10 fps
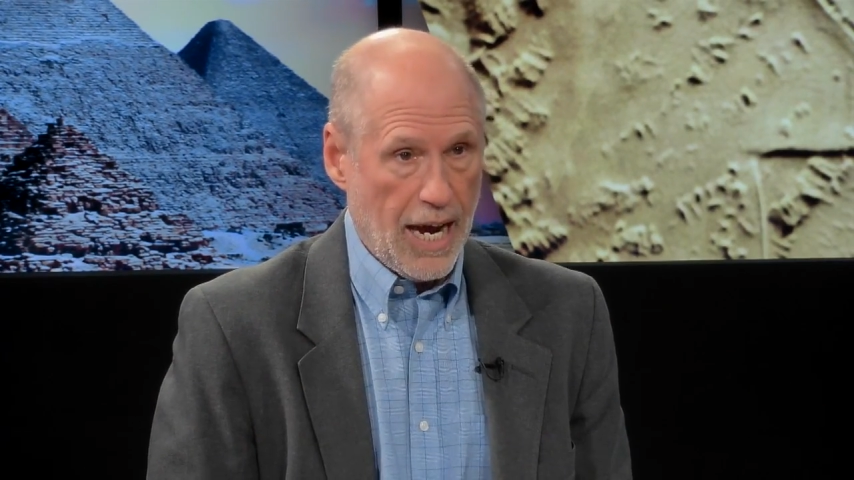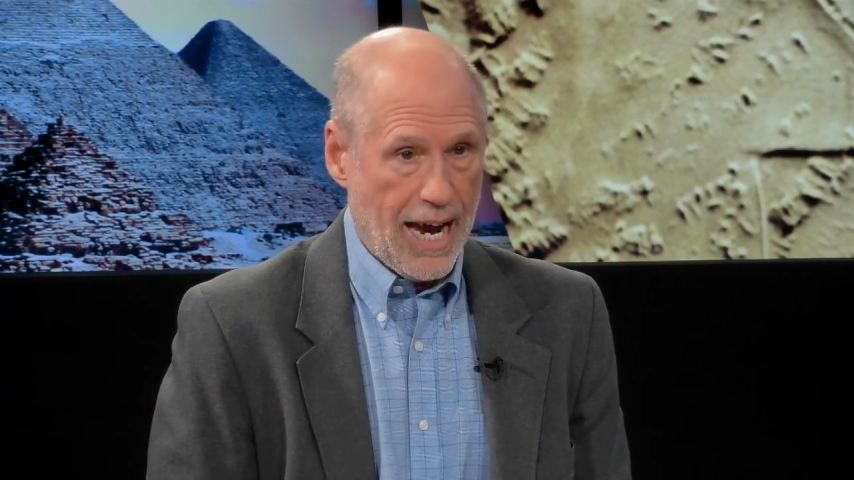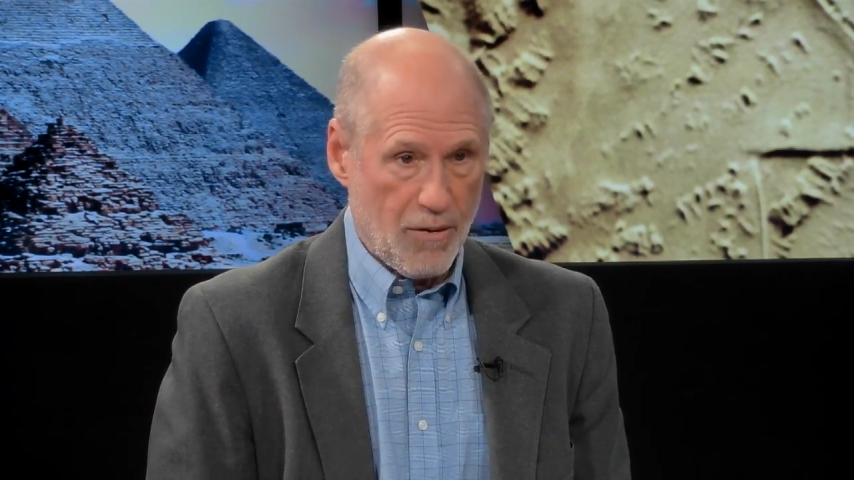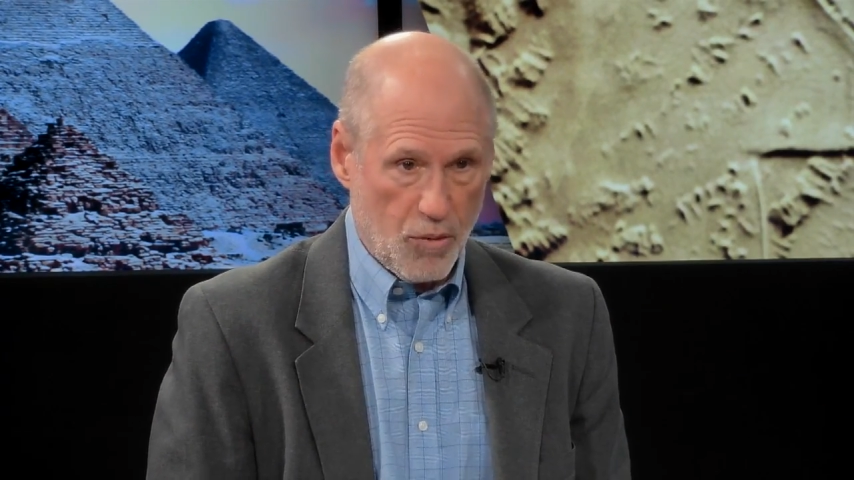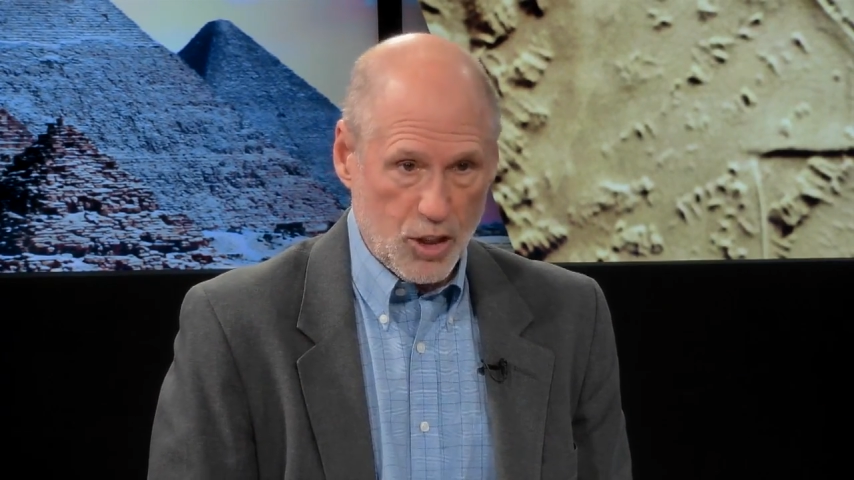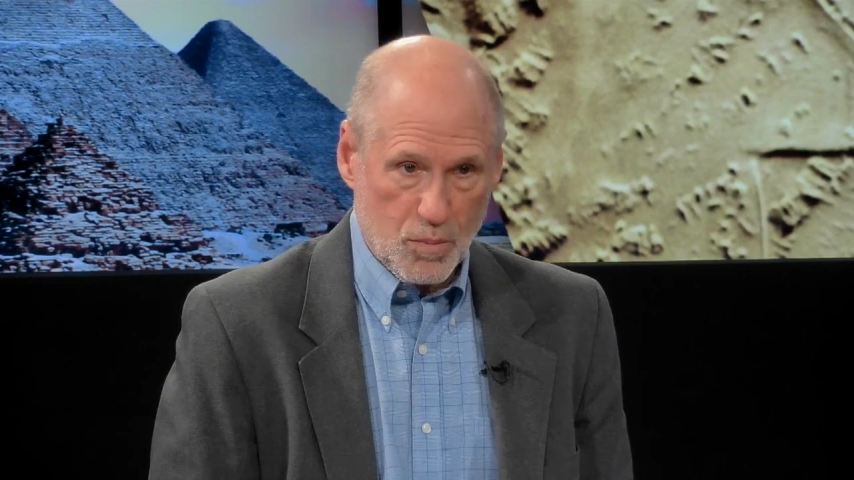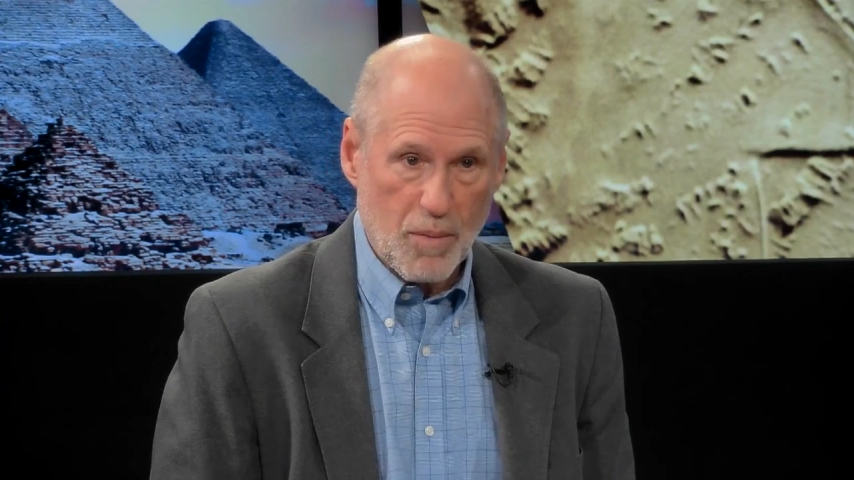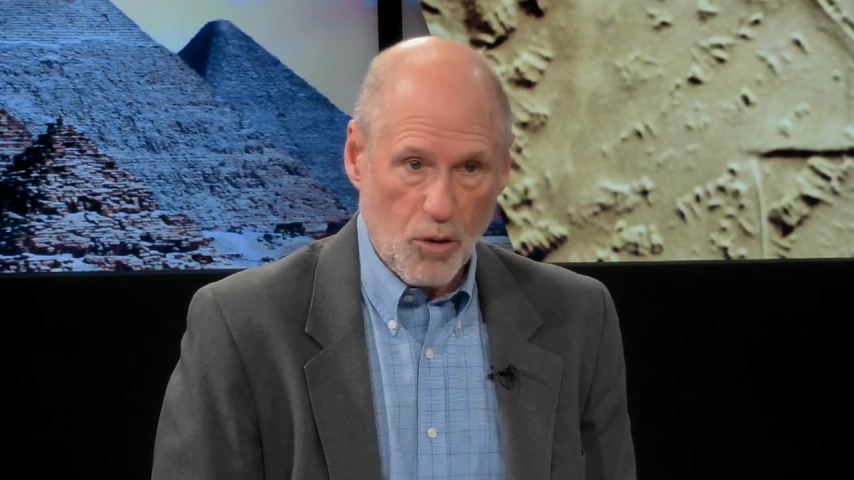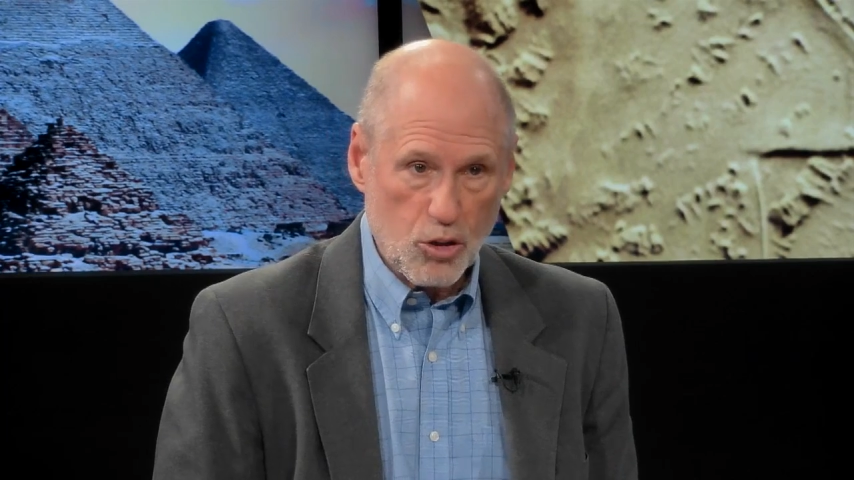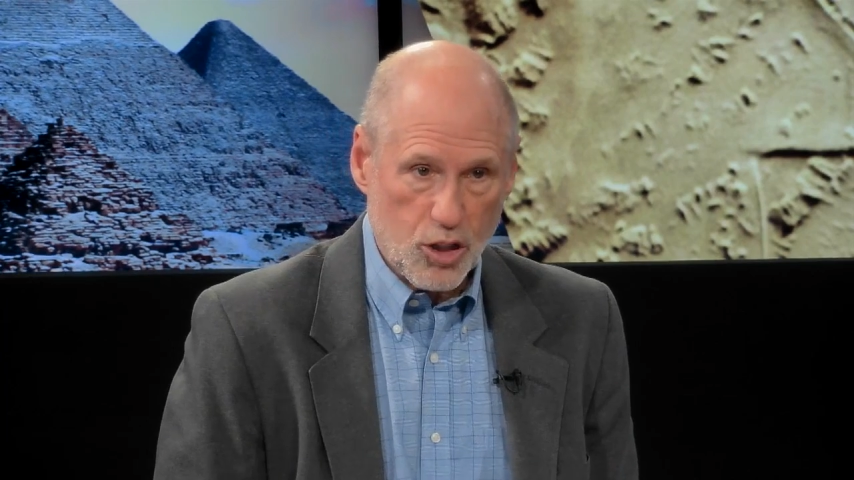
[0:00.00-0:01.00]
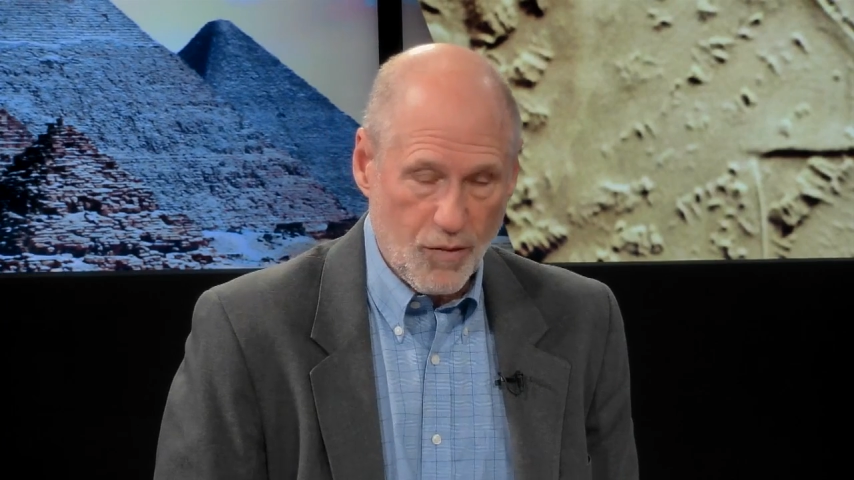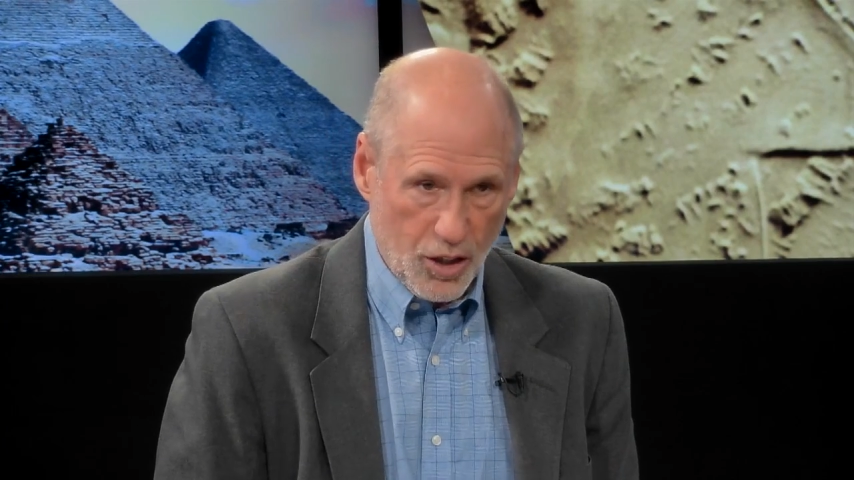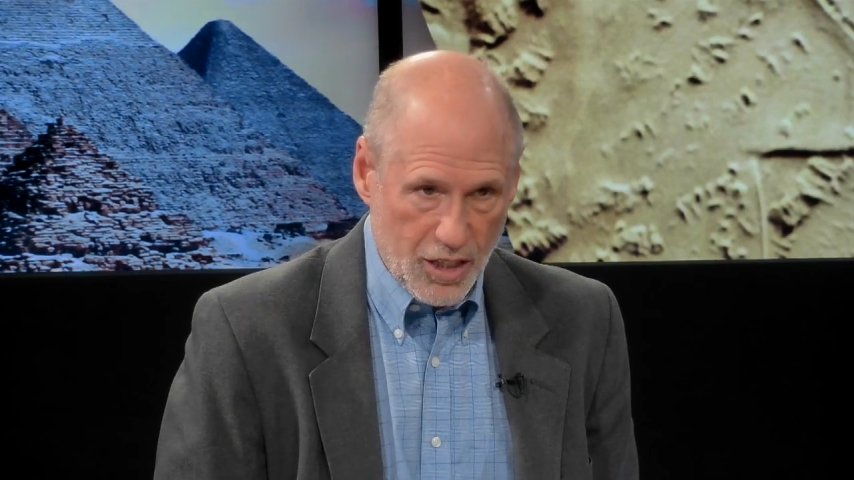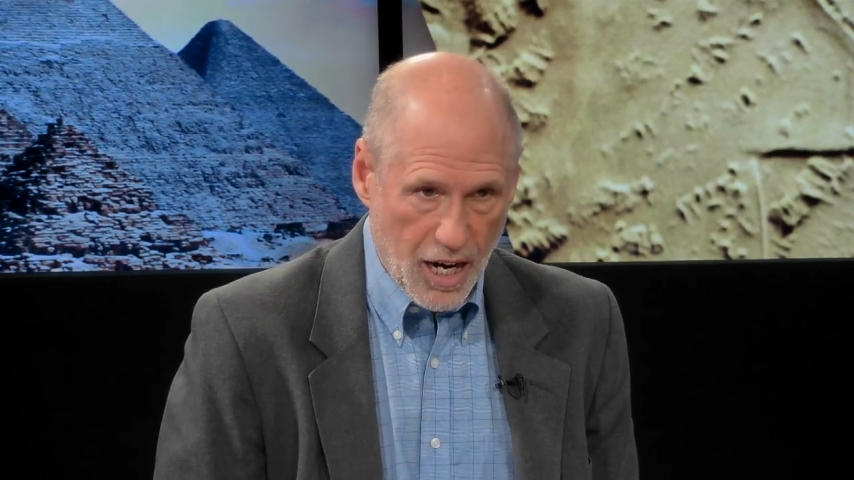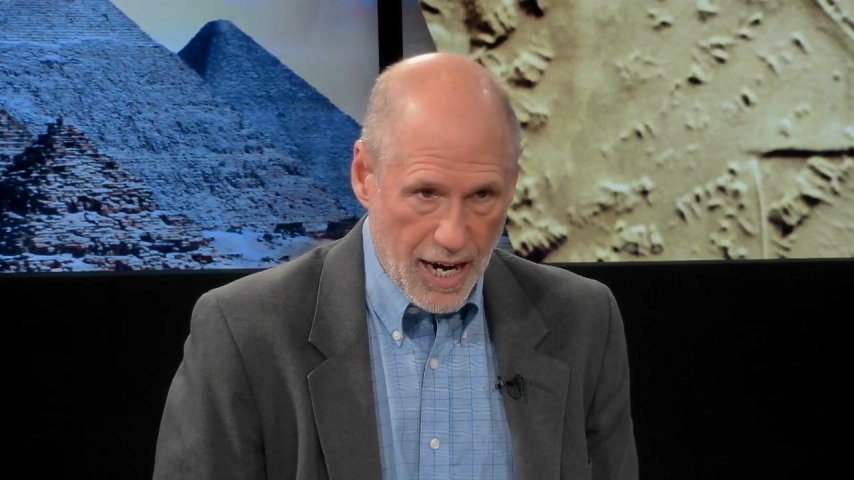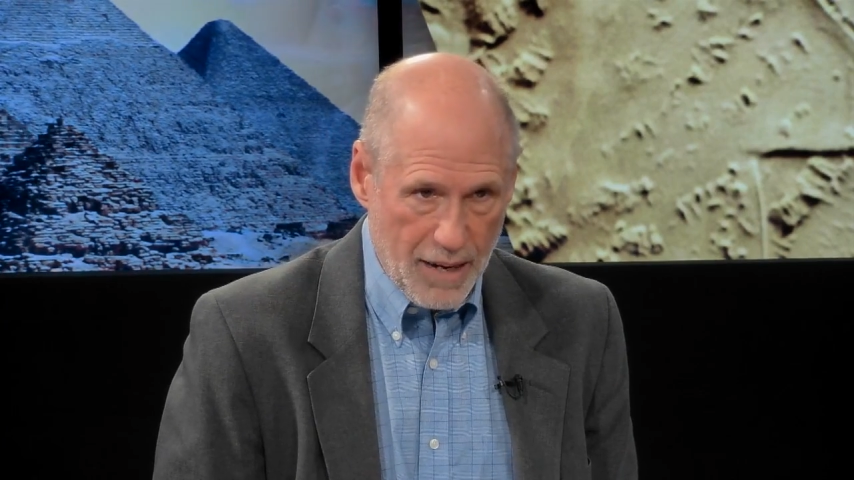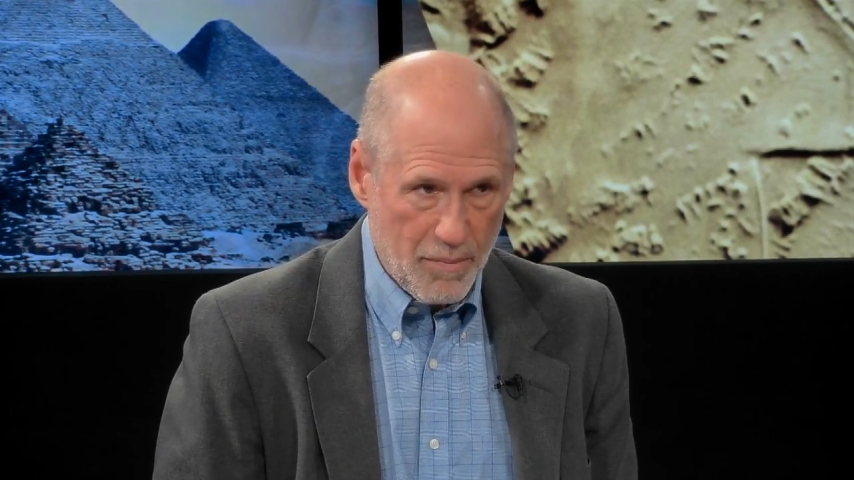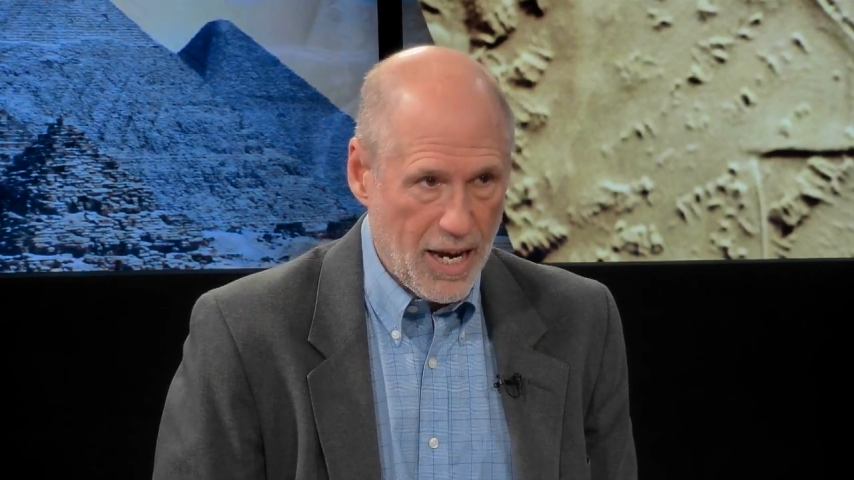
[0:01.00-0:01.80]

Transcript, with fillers: And we spent most of our time